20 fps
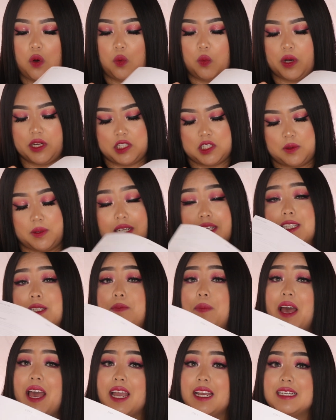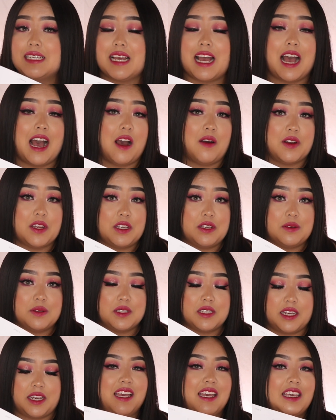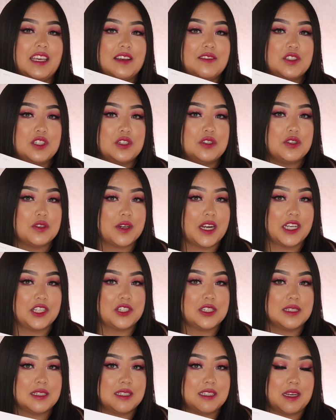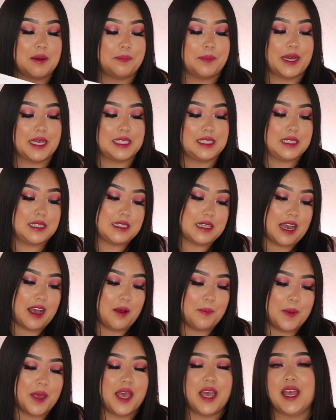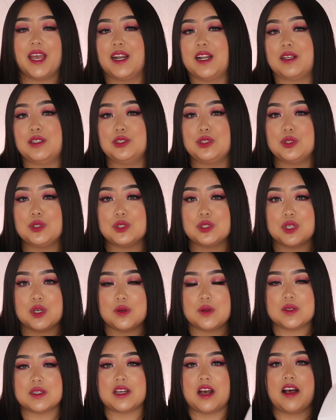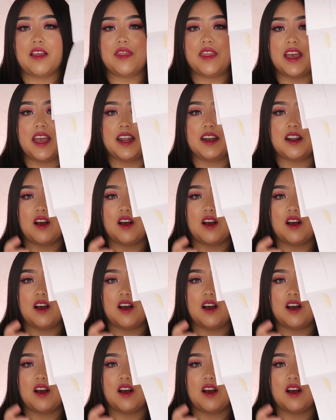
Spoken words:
what to expect, how to use it. It gives you directions step by step. It also shows then